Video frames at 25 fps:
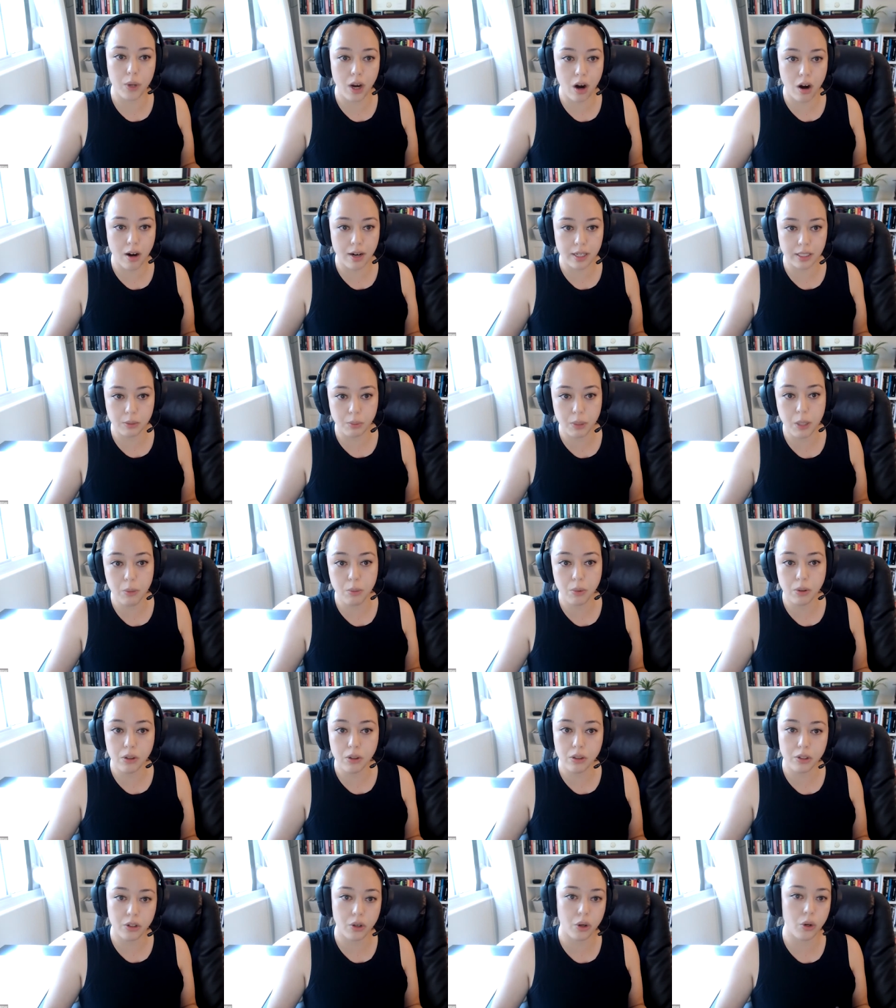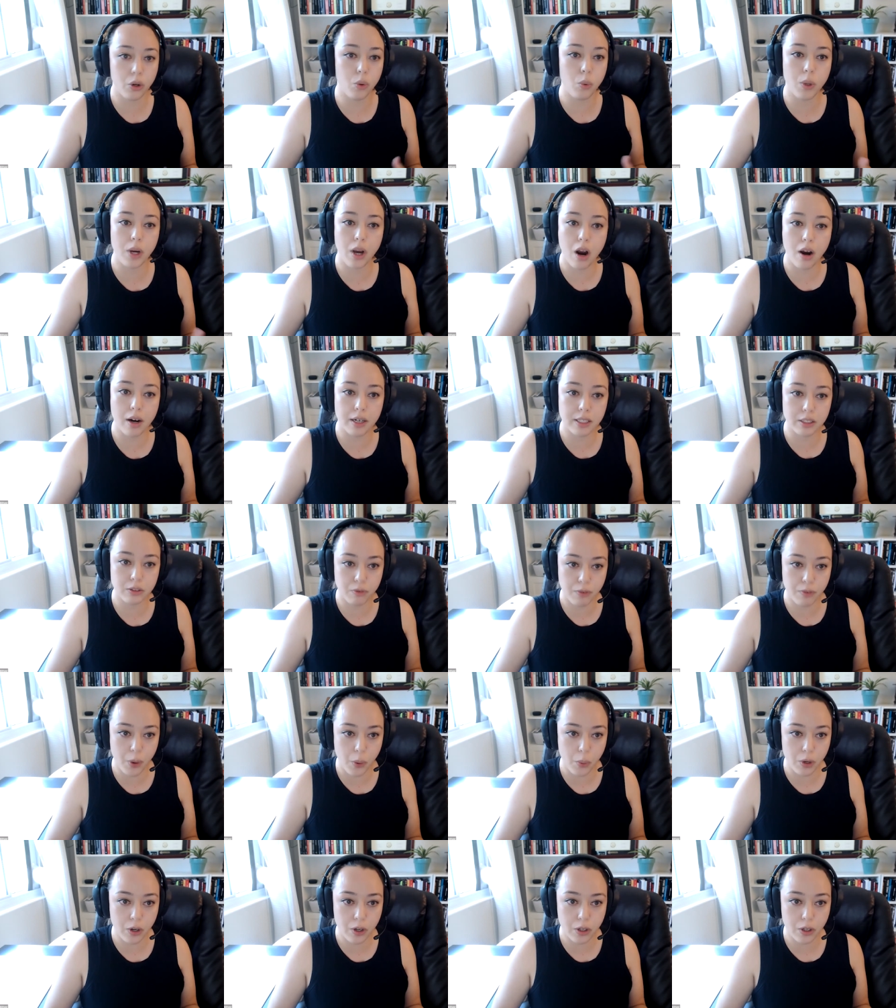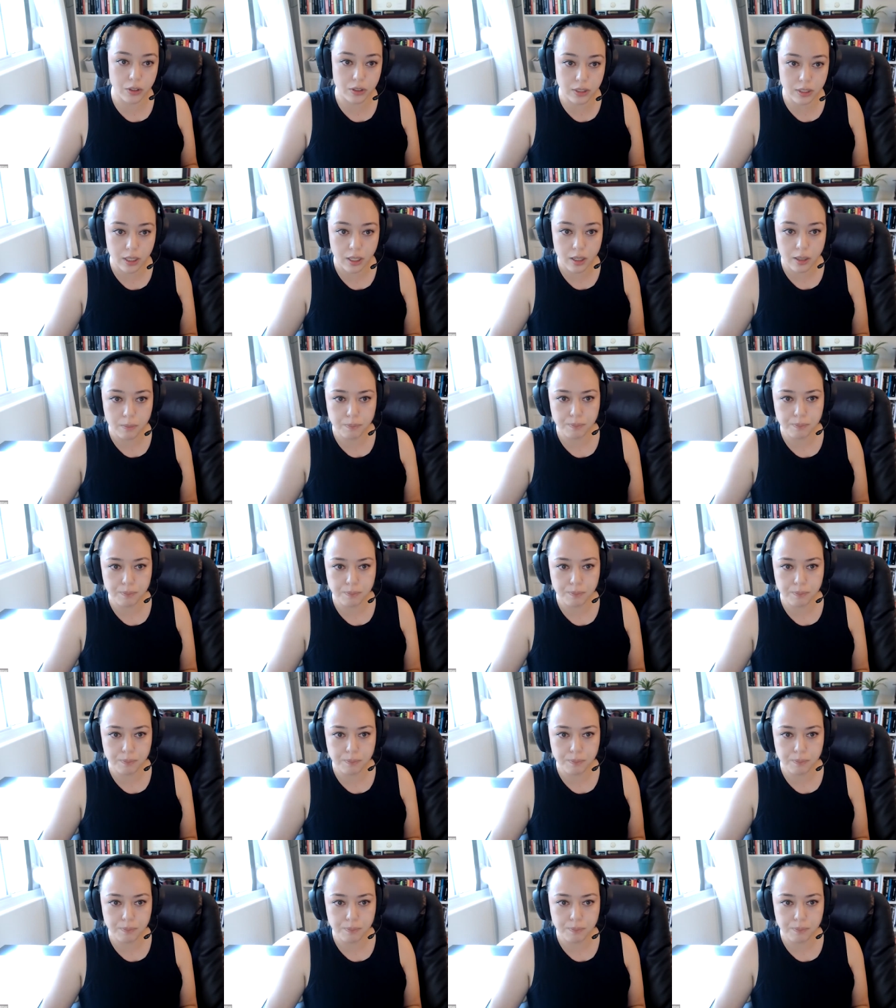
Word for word: are as people and who we are as voters